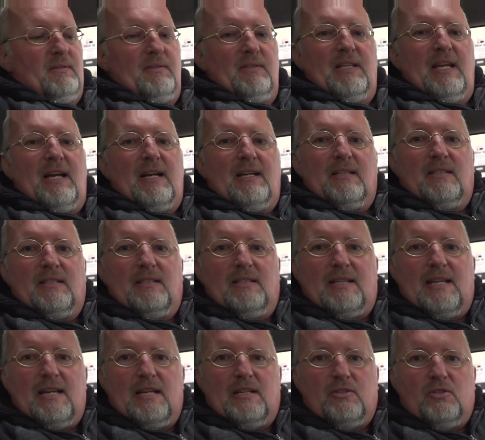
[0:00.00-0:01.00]
yeah,
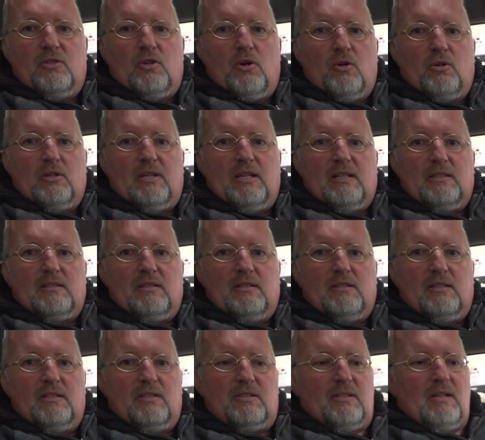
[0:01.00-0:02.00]
again, don't get
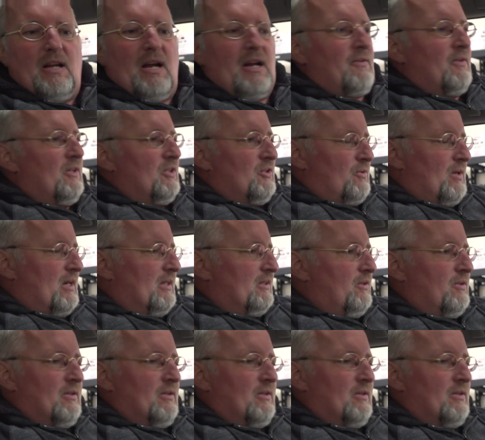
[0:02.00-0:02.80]
discouraged, right?